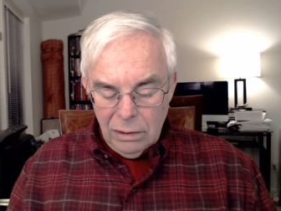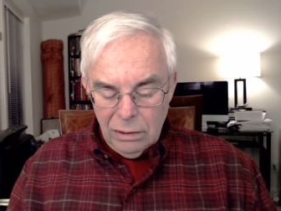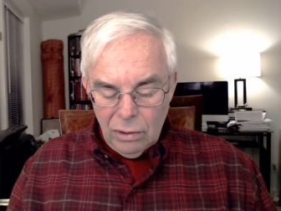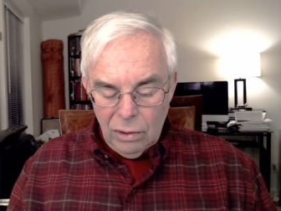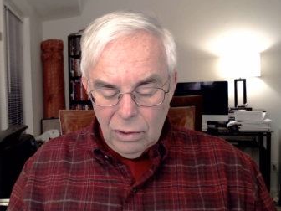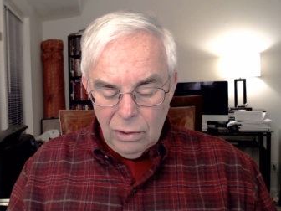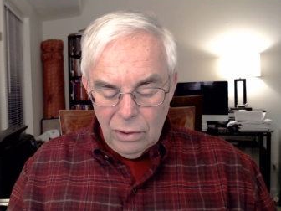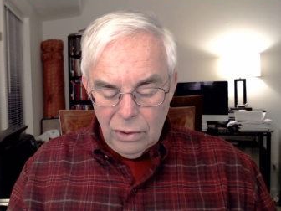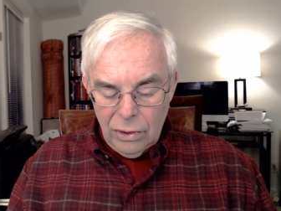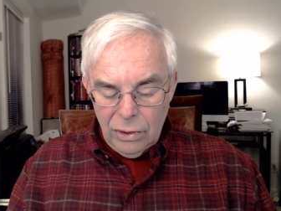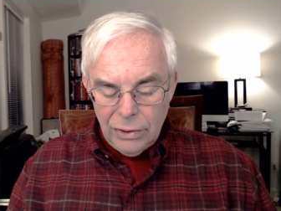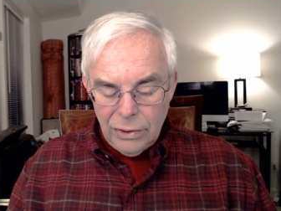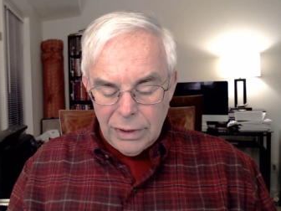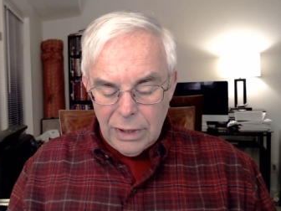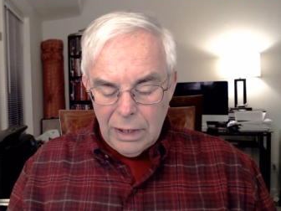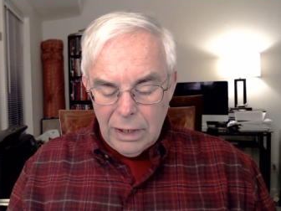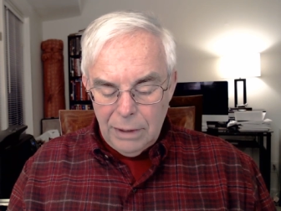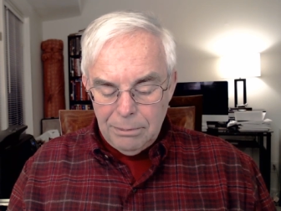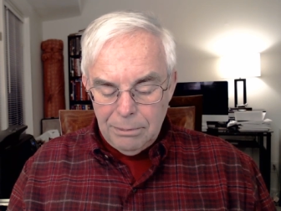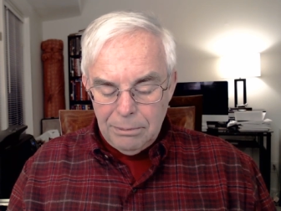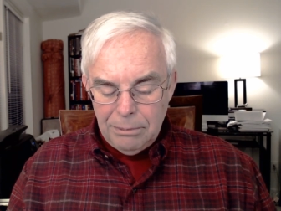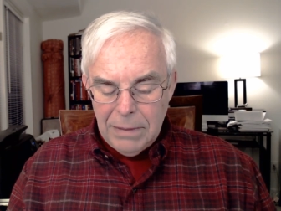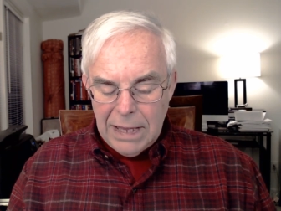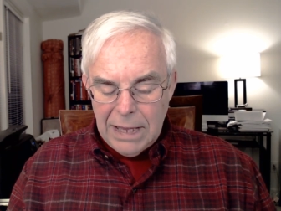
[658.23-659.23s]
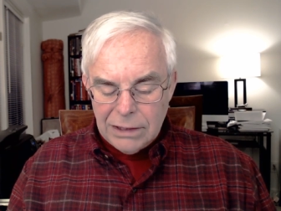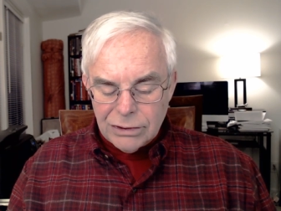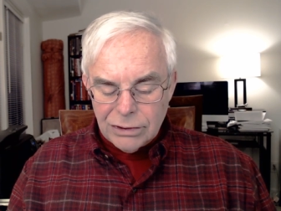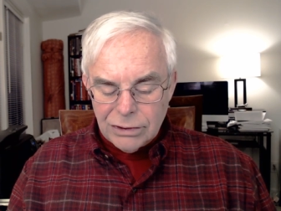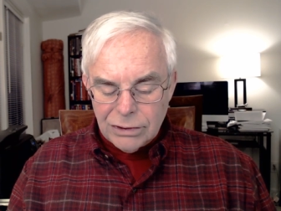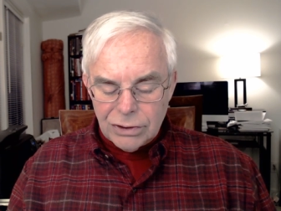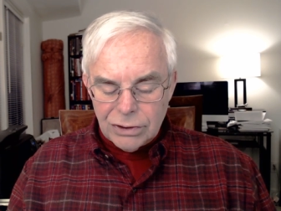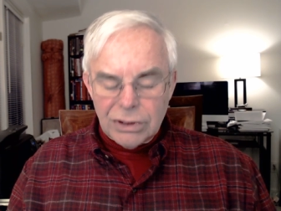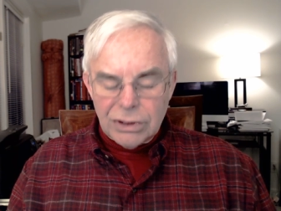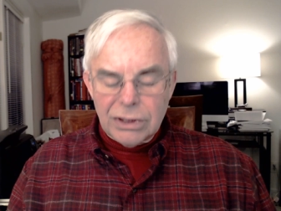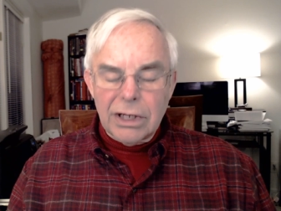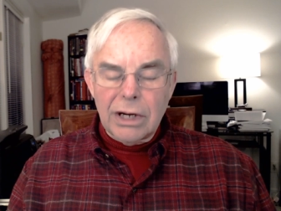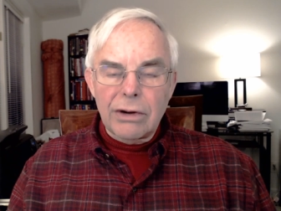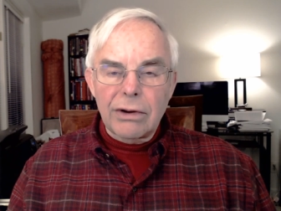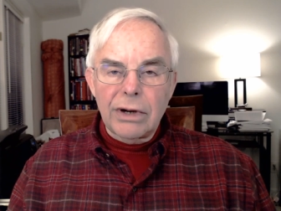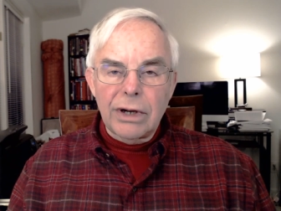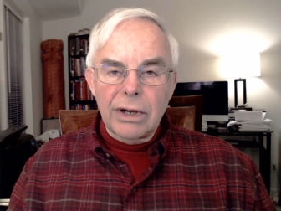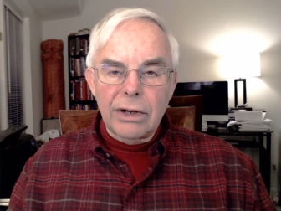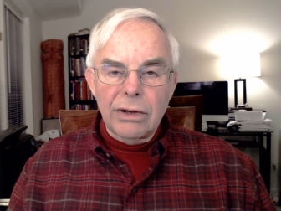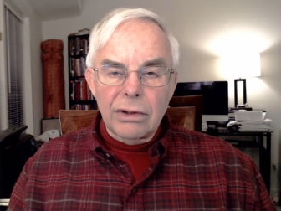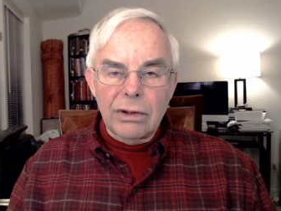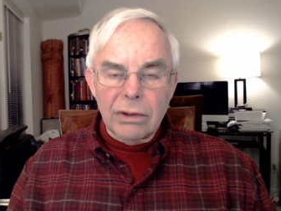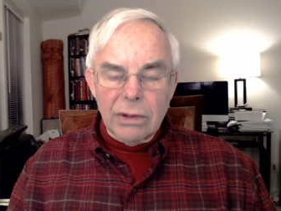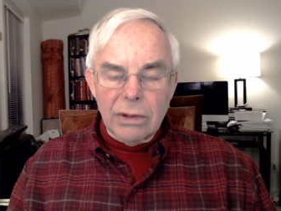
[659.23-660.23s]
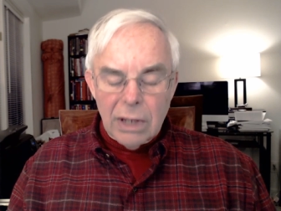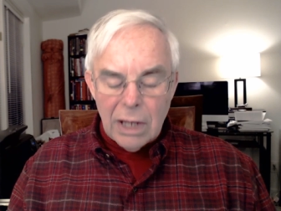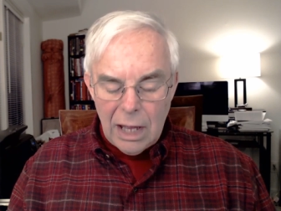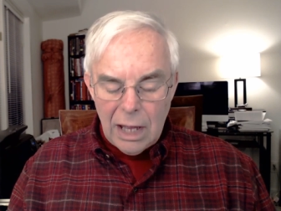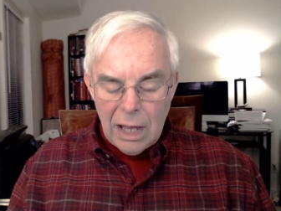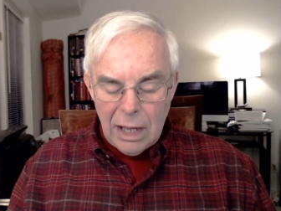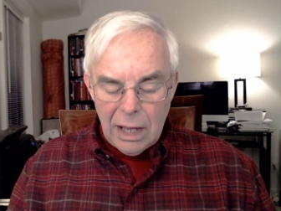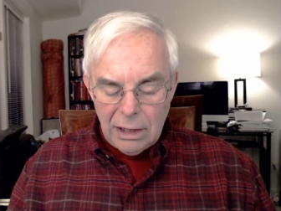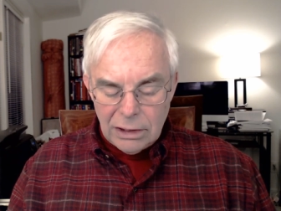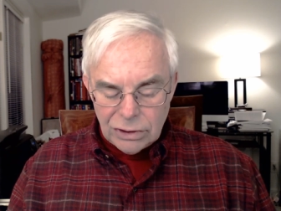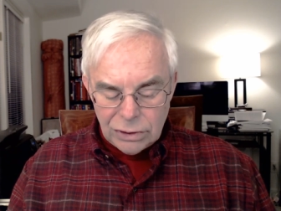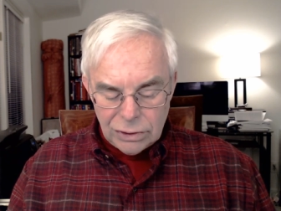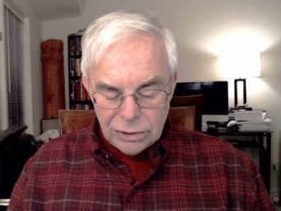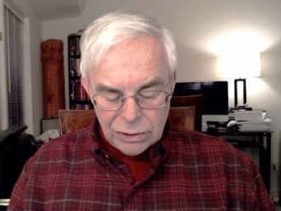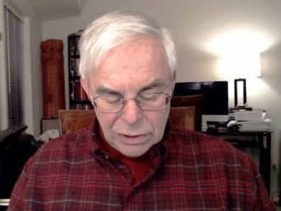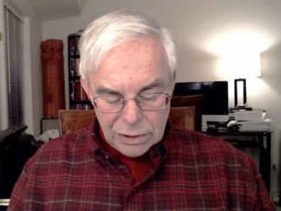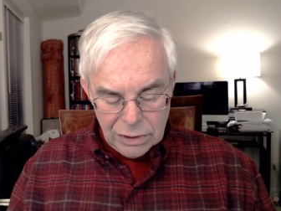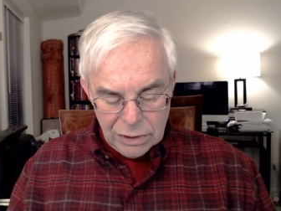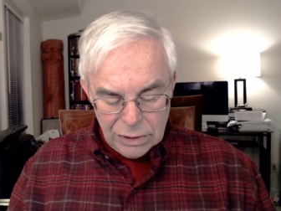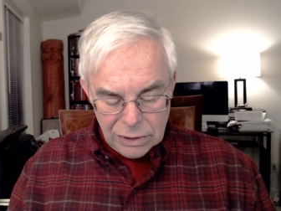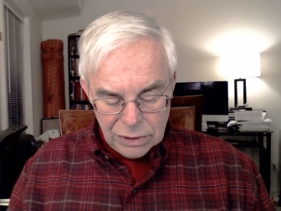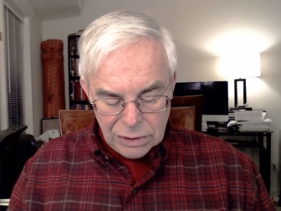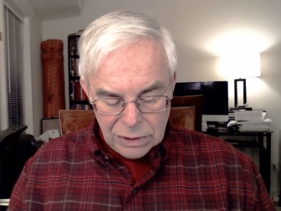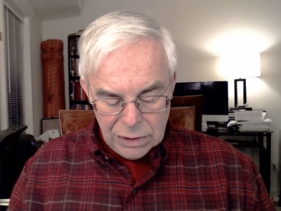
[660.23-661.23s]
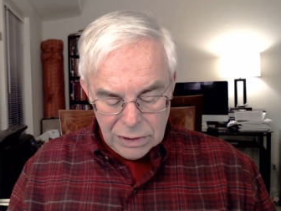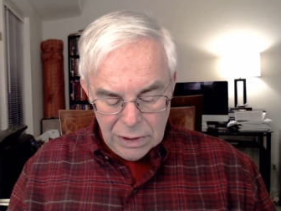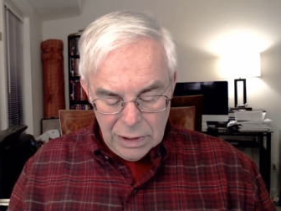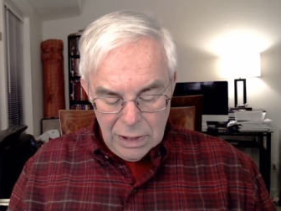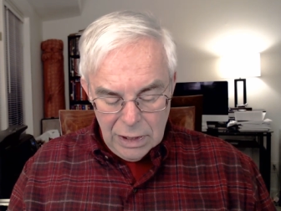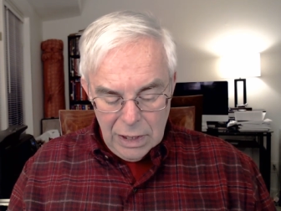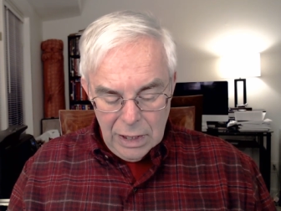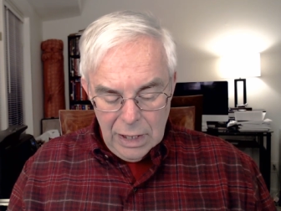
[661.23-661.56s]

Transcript: called a magisterial consciousness.